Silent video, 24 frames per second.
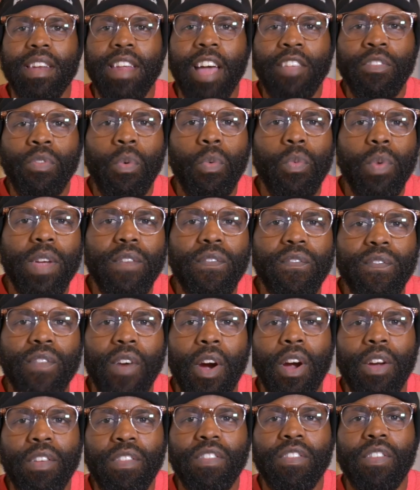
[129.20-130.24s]
That's when we
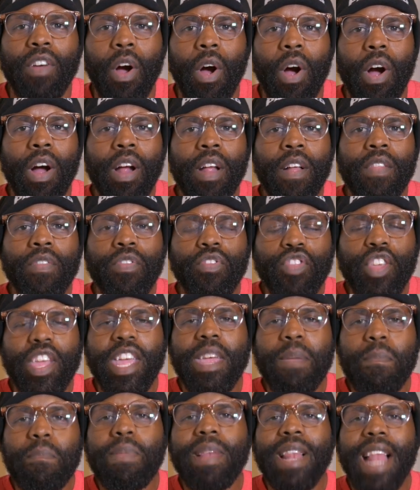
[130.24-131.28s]
first saw
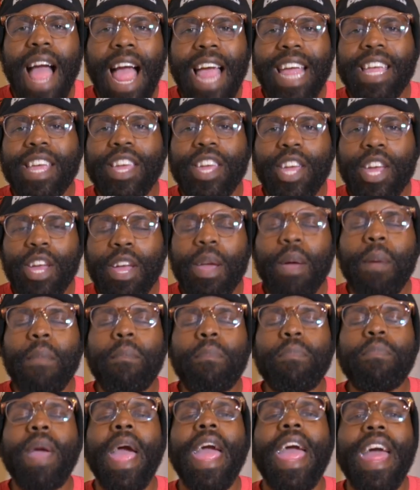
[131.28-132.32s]
the Black
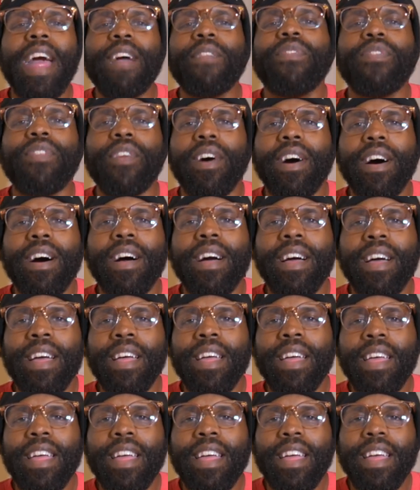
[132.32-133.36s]
Panther
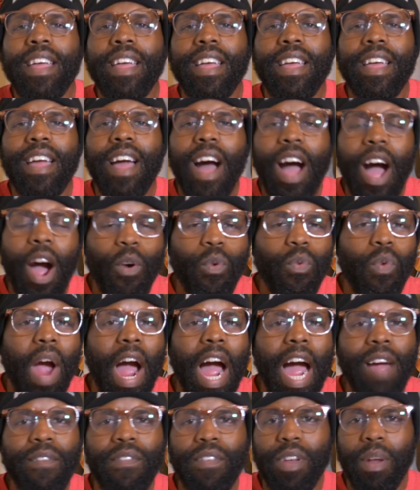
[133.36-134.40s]

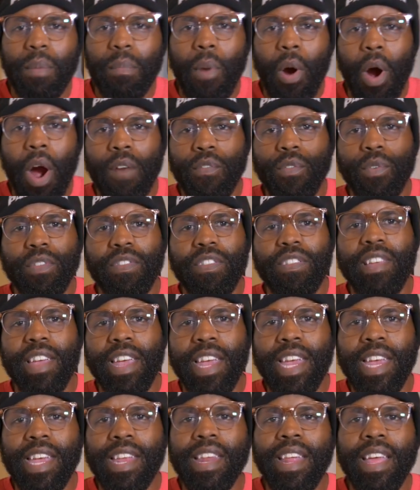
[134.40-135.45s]
arrive in the Marvel
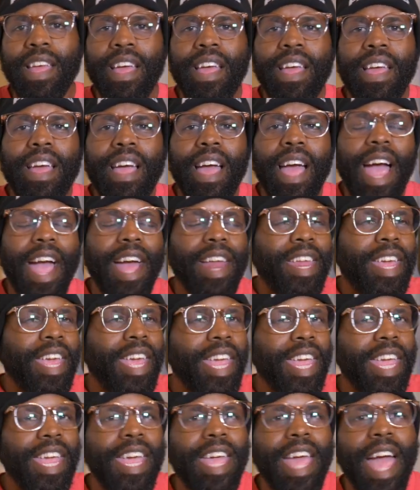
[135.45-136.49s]
scene and
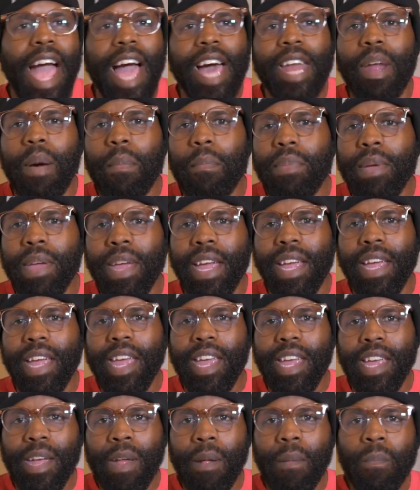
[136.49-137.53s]
he had a big
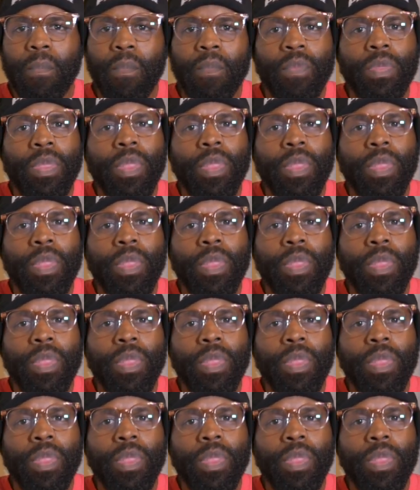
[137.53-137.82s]
hit.